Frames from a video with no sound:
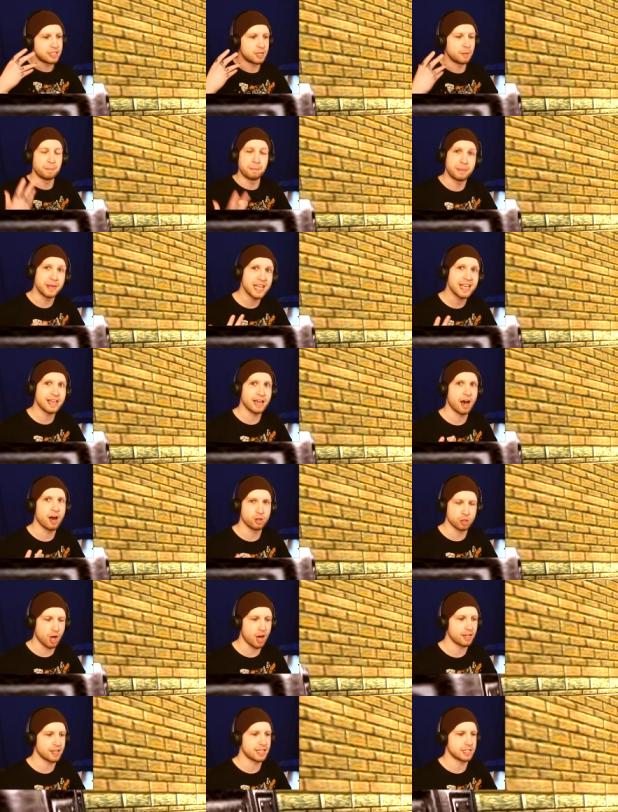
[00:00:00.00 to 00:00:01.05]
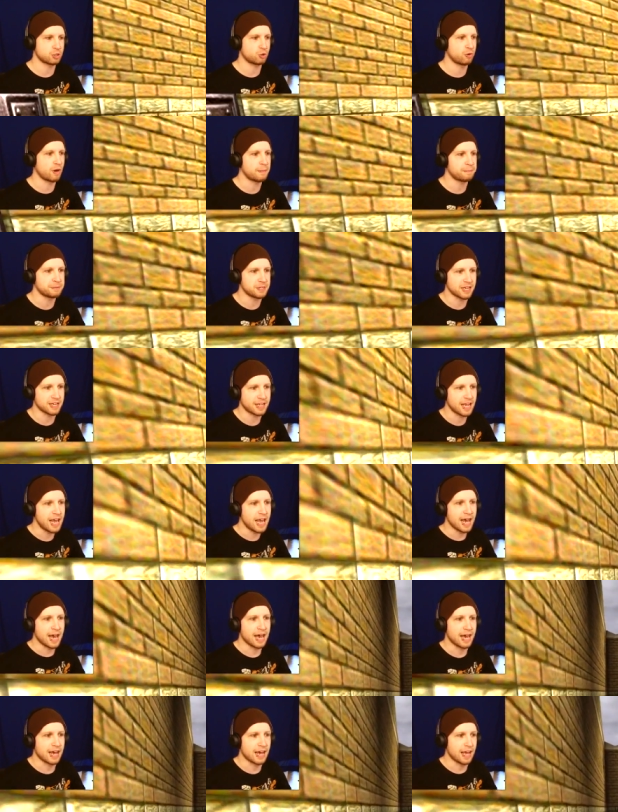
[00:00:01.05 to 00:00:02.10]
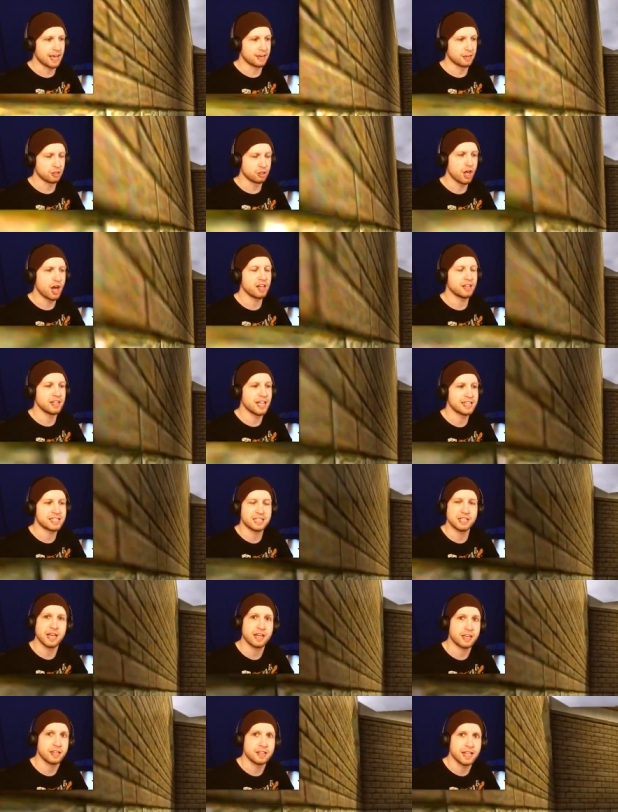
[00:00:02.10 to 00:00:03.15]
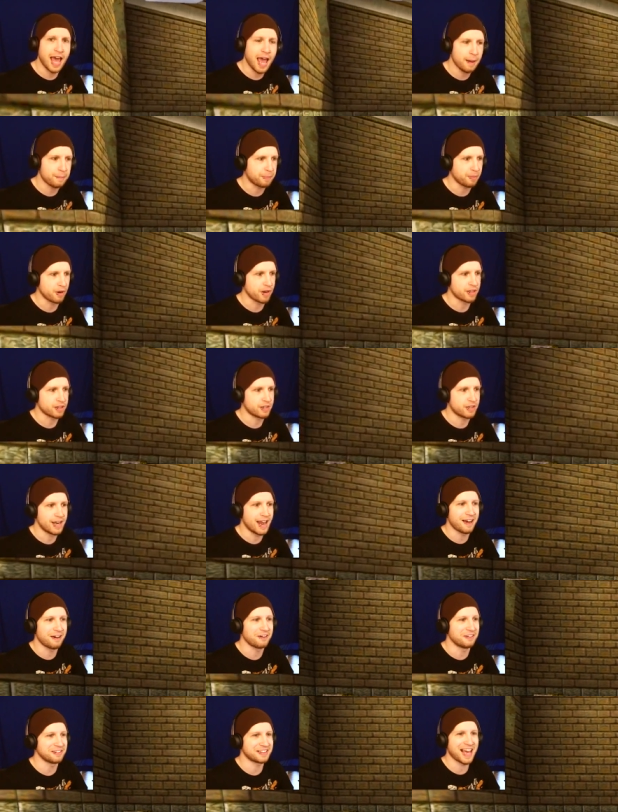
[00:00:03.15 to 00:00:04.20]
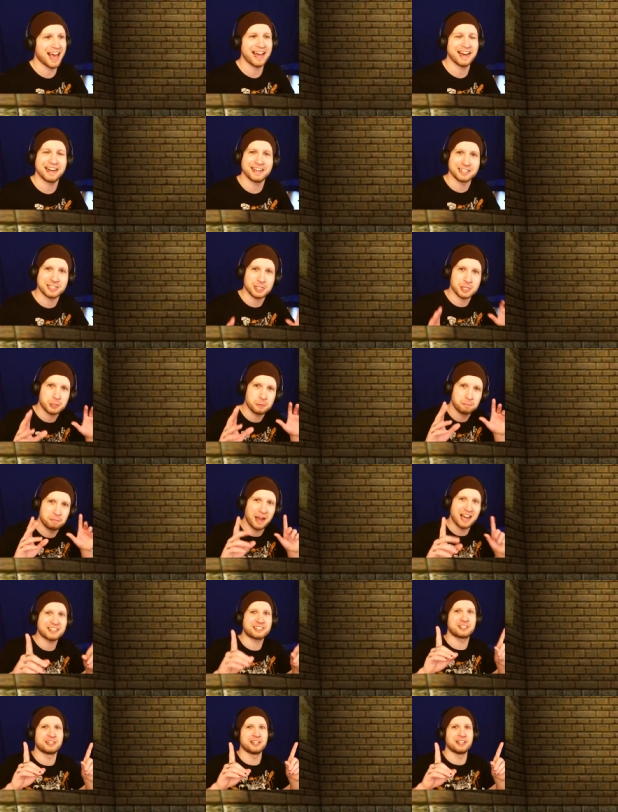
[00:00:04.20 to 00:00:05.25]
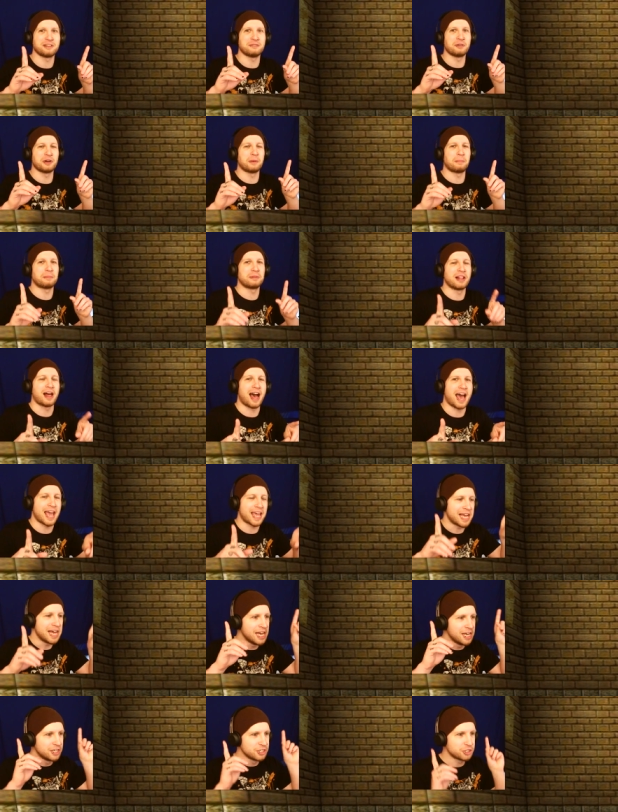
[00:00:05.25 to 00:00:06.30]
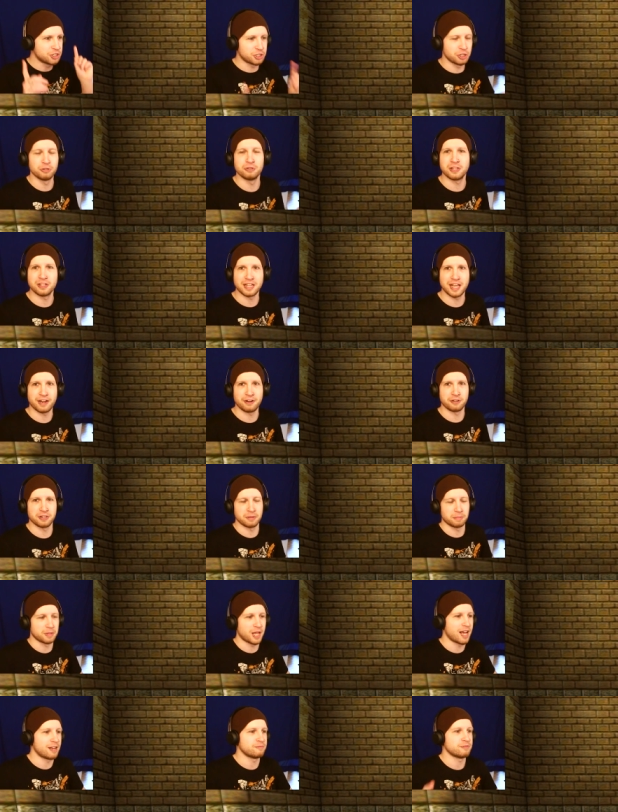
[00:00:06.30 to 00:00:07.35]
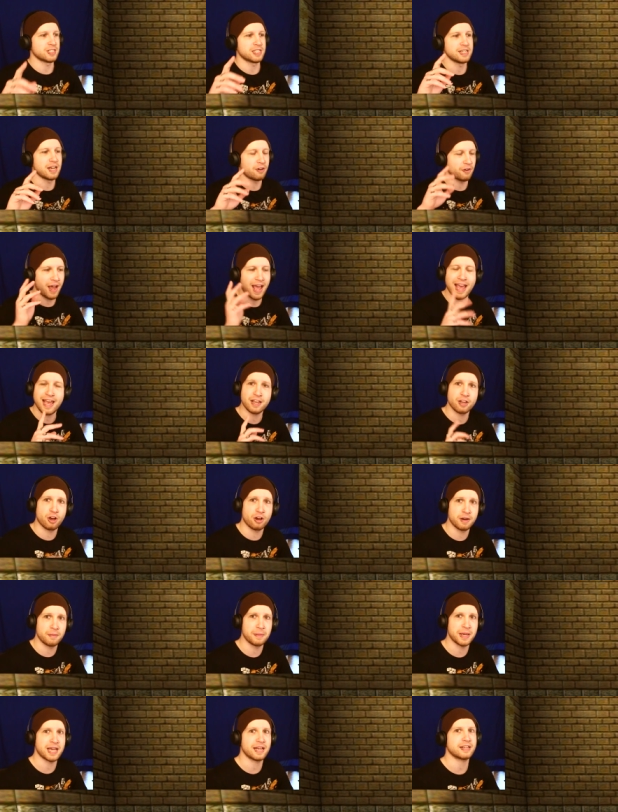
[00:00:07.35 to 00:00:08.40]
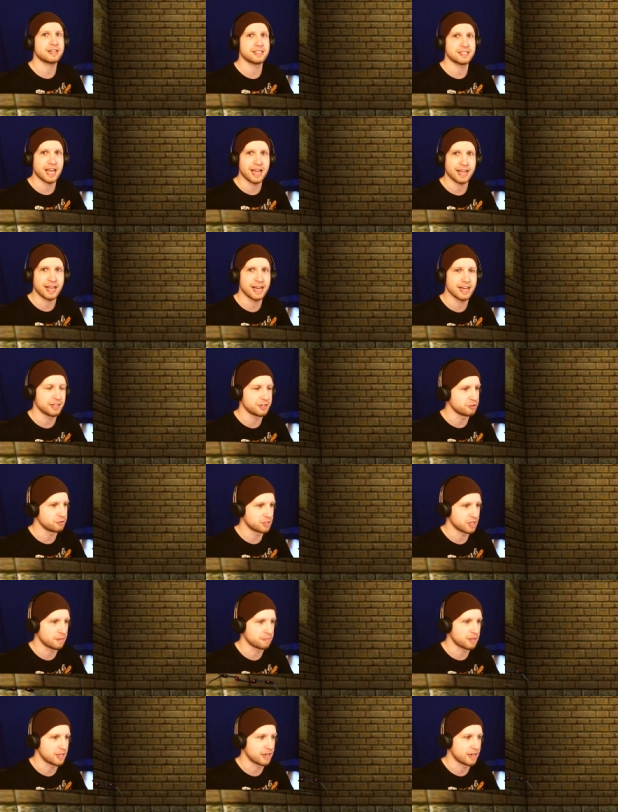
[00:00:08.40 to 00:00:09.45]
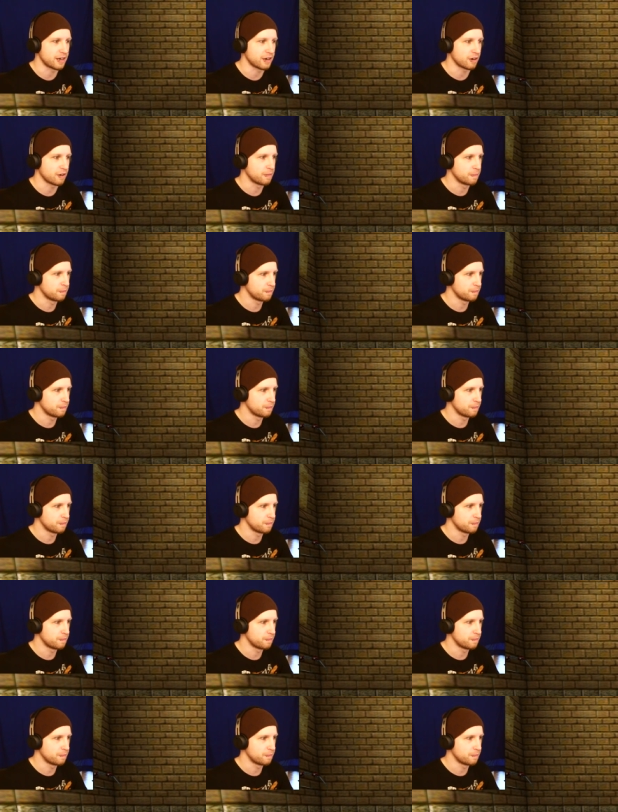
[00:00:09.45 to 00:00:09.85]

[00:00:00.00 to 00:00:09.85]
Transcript: to be a lot less cryptic uh, and a lot less like a labyrinth. Now, that especially would apply to the Lair of the Blind Ones. Now, hang on a minute, because I gotta do something here.